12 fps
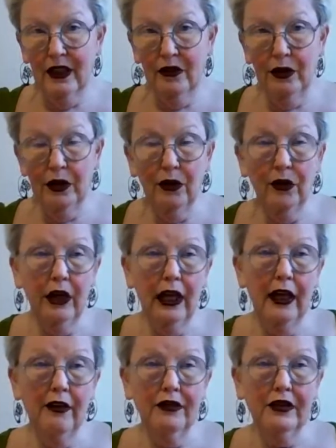We all
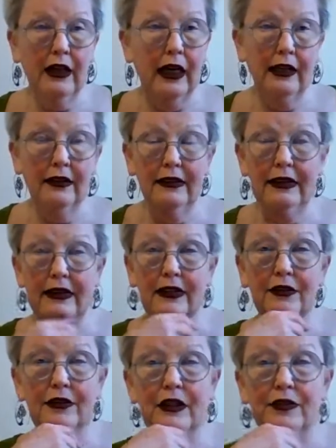have crises
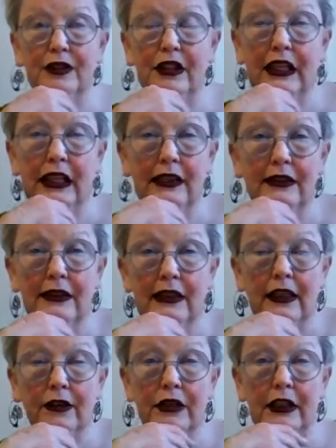of different kinds in
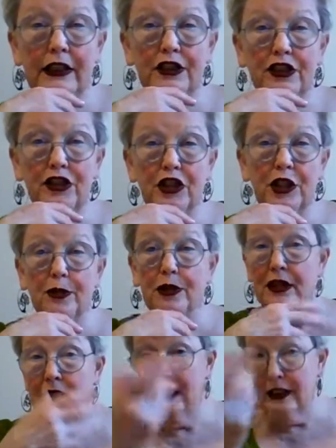our relationships,
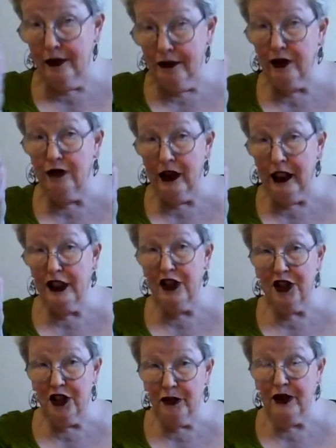and different
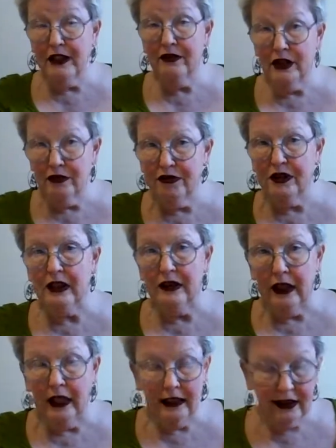relationships have different
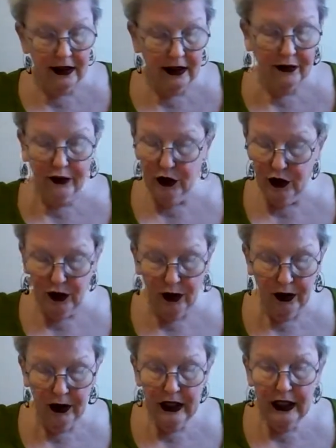crises, for
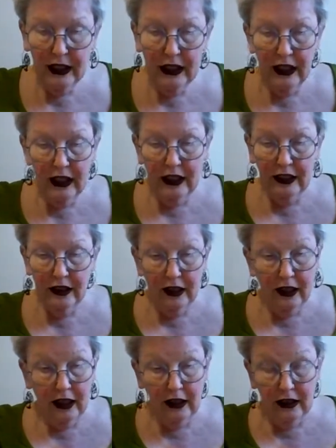sure. And
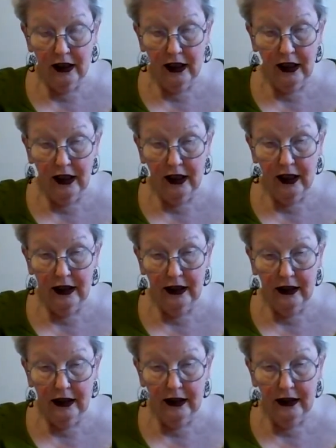
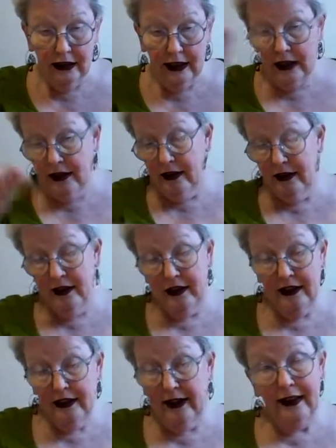they
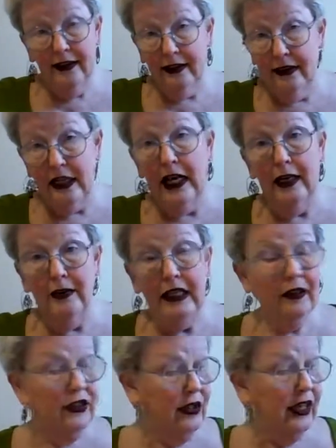say it's time now.
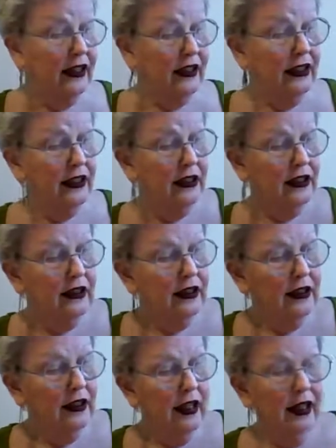So I think
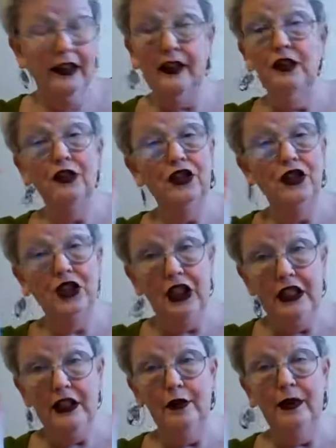you're
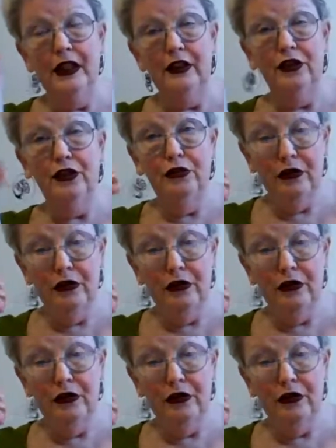just about through